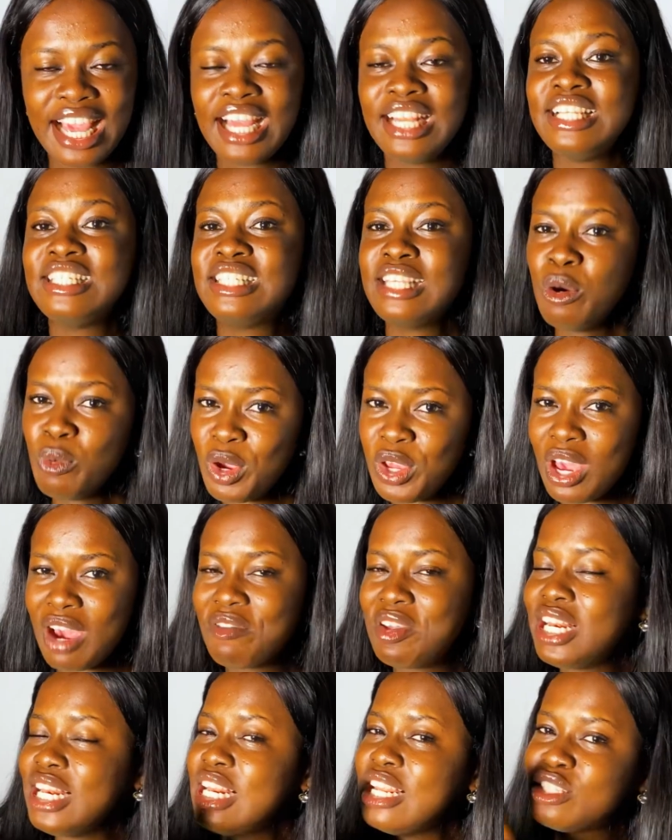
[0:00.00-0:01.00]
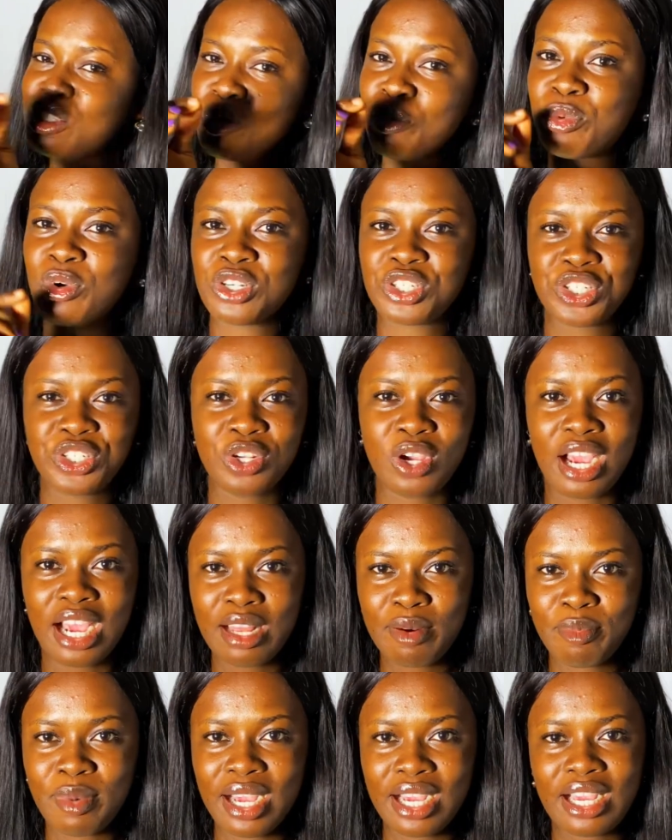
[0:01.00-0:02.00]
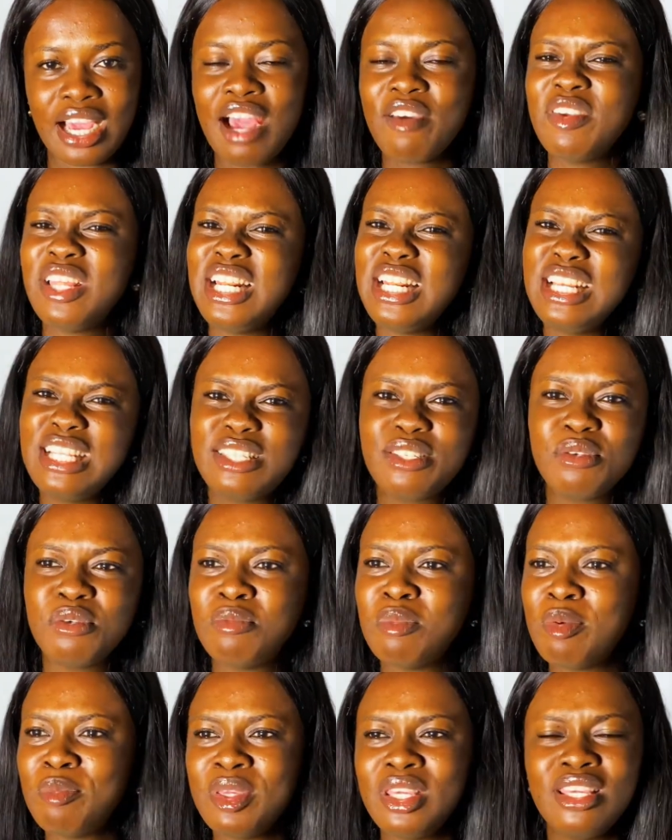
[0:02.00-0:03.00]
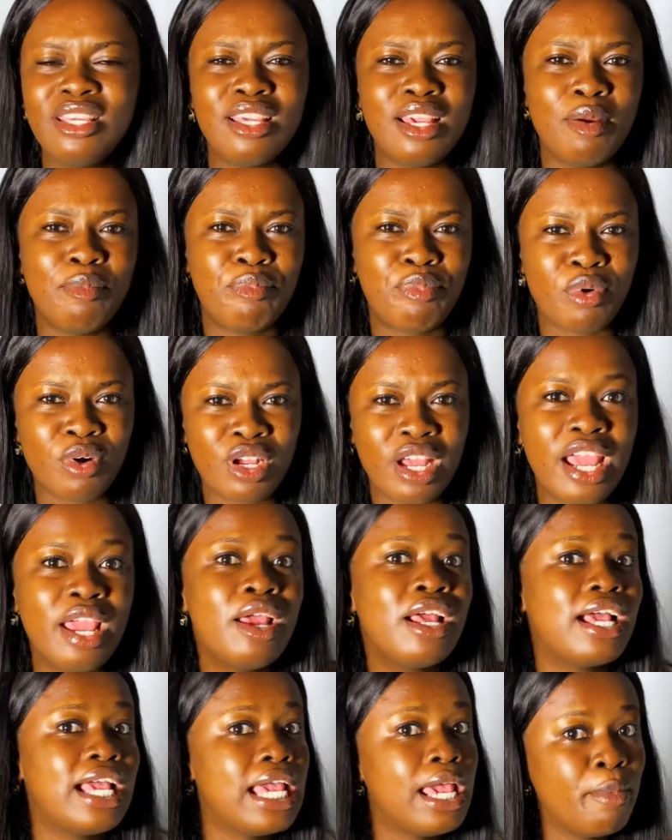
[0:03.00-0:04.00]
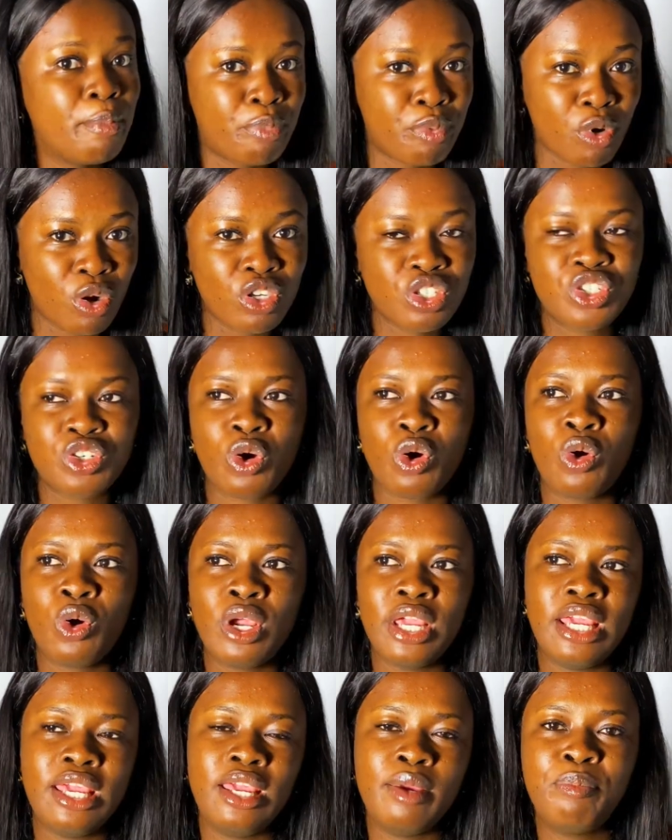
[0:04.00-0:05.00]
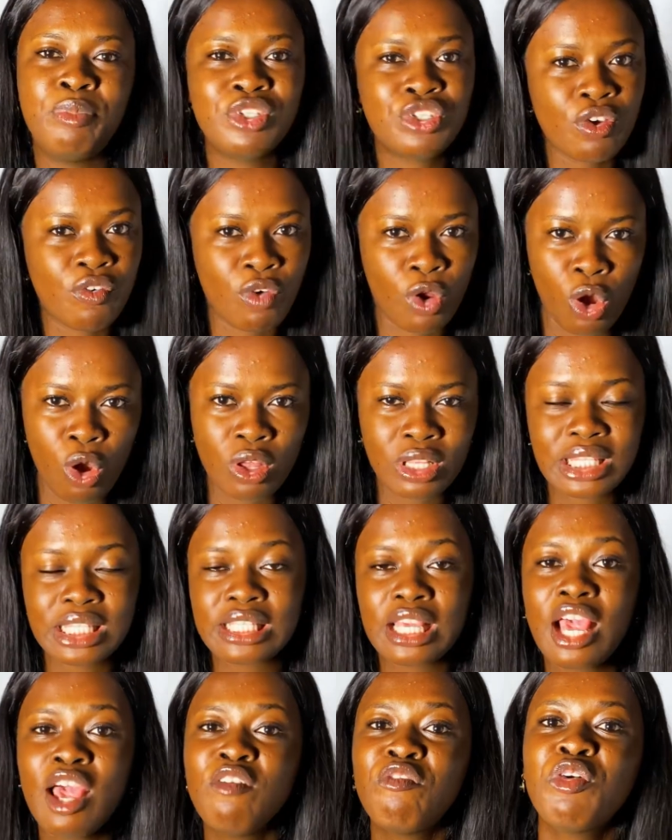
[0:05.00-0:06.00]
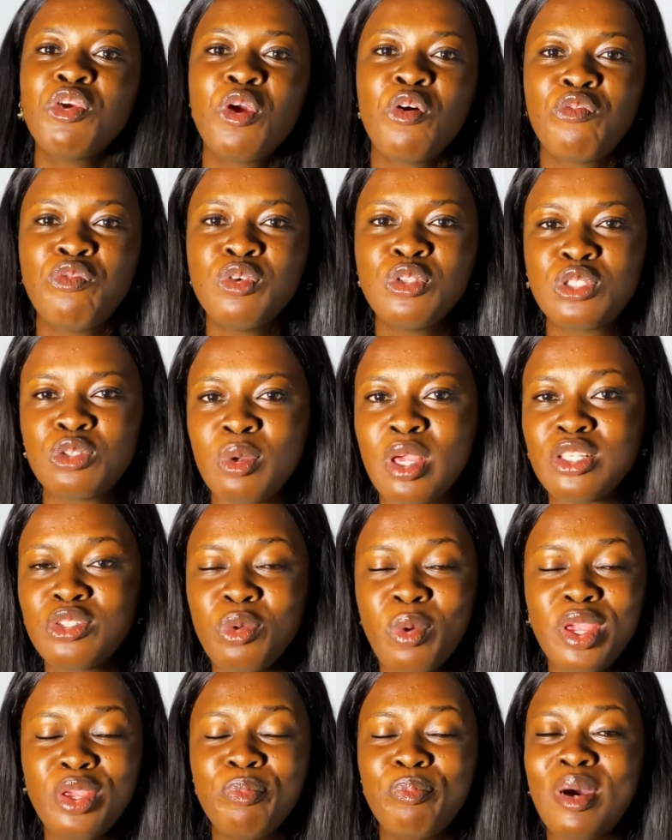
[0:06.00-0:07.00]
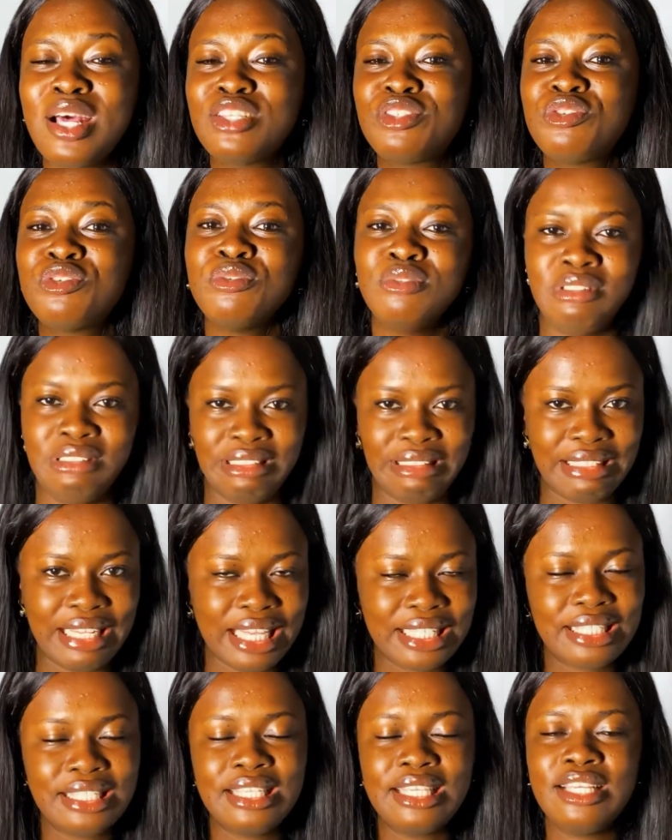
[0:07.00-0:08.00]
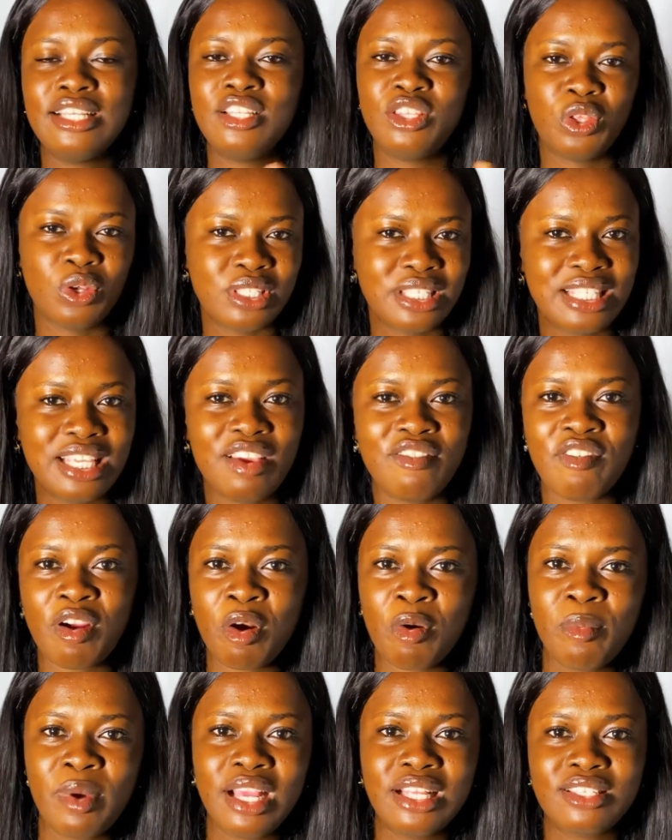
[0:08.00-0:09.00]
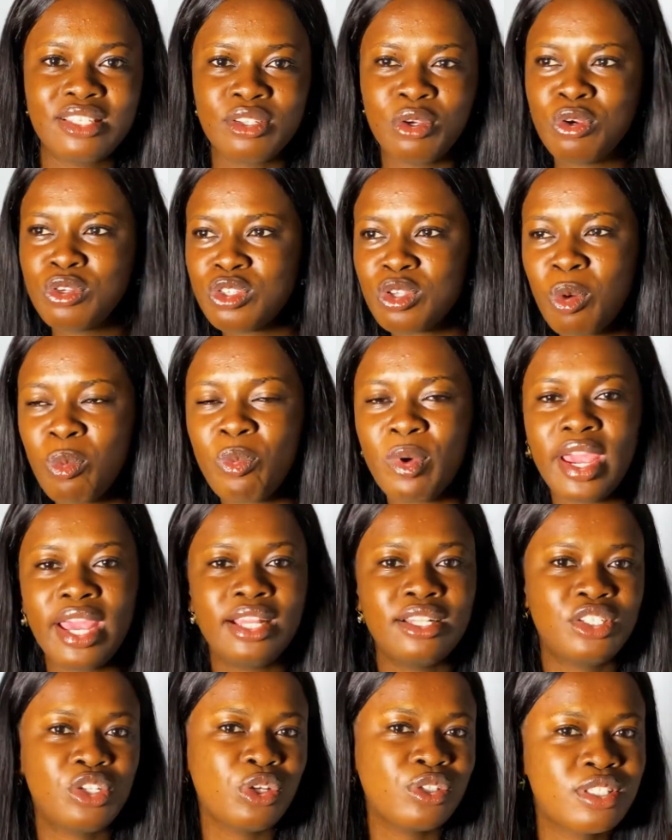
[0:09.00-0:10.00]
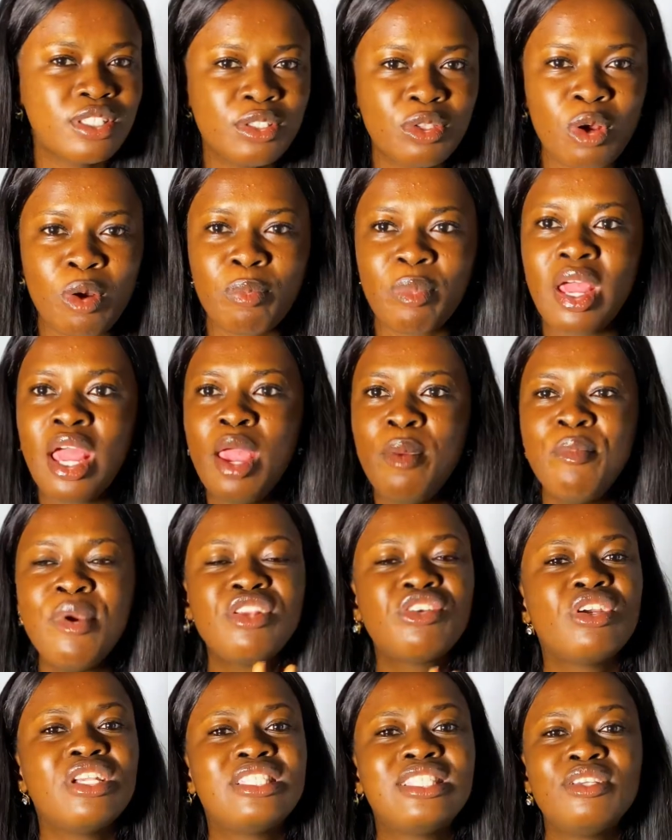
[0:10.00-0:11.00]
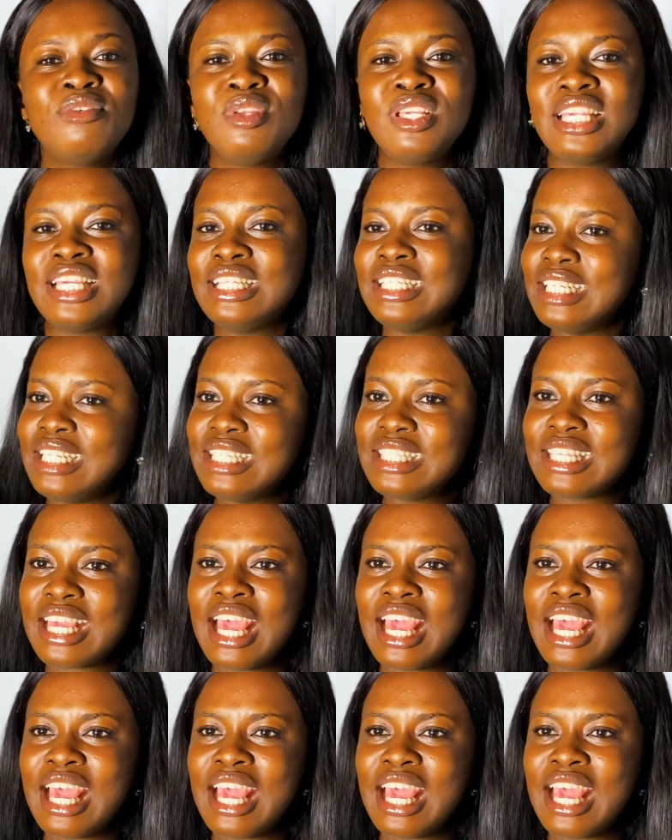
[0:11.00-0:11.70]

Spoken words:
The same way you have a little brush in your handbag, have a little, maybe a brush or a piece of cloth for your footwear. So when you pass through dirty, dusty environments, go somewhere, dust it up, make sure it's still looking neat.